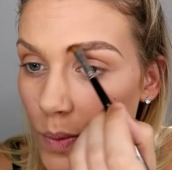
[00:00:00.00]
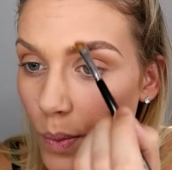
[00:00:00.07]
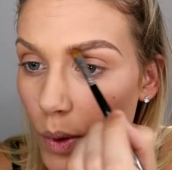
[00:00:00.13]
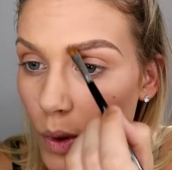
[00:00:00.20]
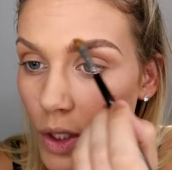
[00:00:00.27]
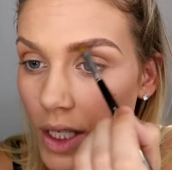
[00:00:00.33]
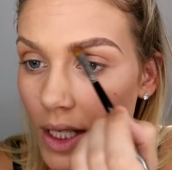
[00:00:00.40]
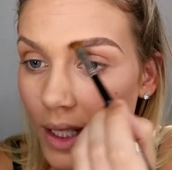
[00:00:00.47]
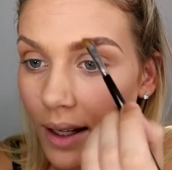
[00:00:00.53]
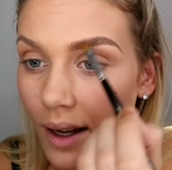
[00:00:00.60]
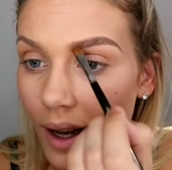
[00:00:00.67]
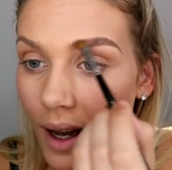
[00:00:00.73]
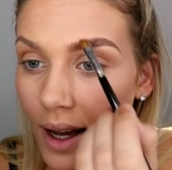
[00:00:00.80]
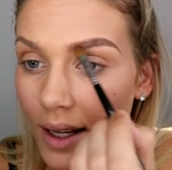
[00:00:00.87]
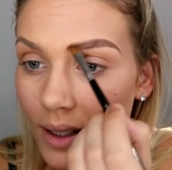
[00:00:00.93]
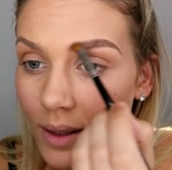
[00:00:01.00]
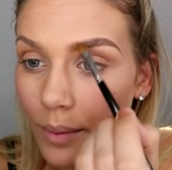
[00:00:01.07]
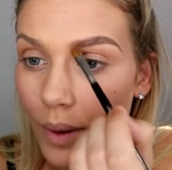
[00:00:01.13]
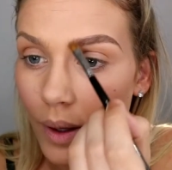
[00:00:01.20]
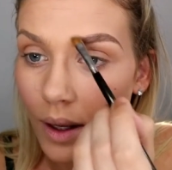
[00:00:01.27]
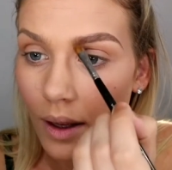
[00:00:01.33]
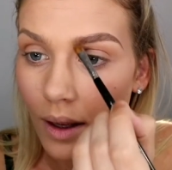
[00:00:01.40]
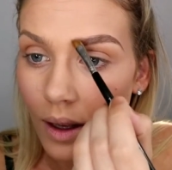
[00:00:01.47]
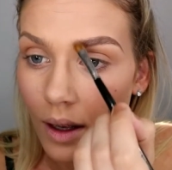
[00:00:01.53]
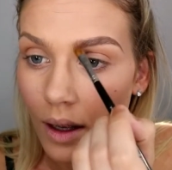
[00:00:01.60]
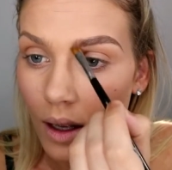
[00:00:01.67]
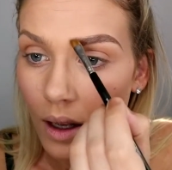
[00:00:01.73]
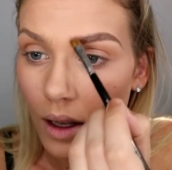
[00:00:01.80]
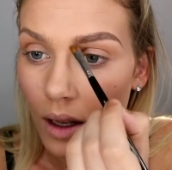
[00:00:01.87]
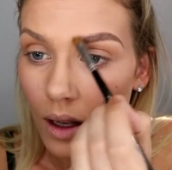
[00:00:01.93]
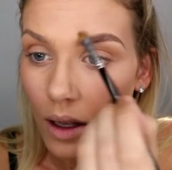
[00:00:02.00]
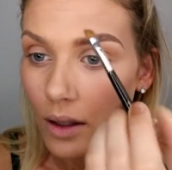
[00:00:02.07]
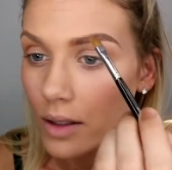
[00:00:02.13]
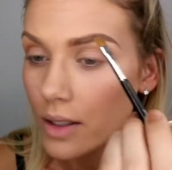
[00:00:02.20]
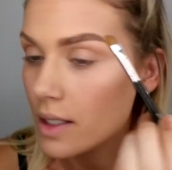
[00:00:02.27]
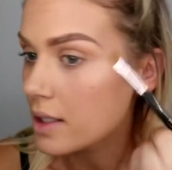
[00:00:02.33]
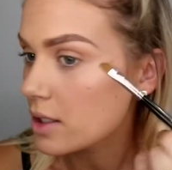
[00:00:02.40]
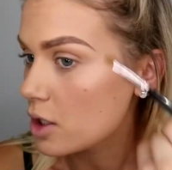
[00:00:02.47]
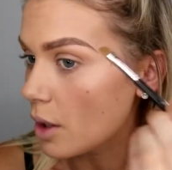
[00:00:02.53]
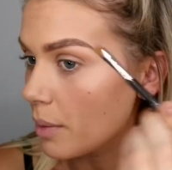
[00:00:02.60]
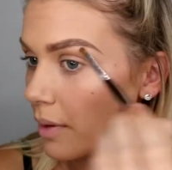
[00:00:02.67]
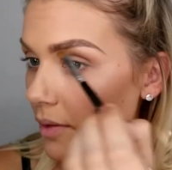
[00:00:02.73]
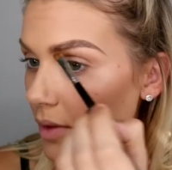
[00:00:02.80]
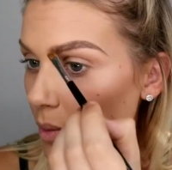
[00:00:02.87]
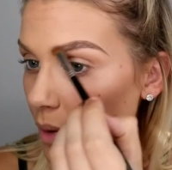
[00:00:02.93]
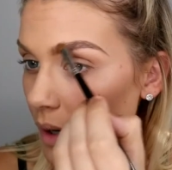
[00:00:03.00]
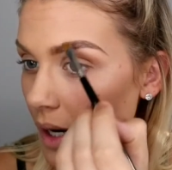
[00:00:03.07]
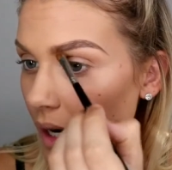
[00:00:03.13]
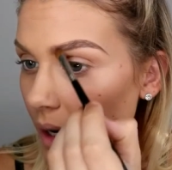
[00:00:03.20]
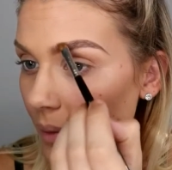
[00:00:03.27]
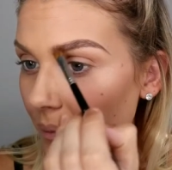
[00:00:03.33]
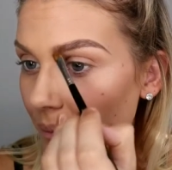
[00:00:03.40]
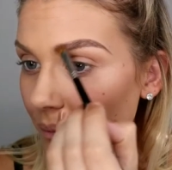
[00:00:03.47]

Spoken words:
pushing it up to the top of the brow.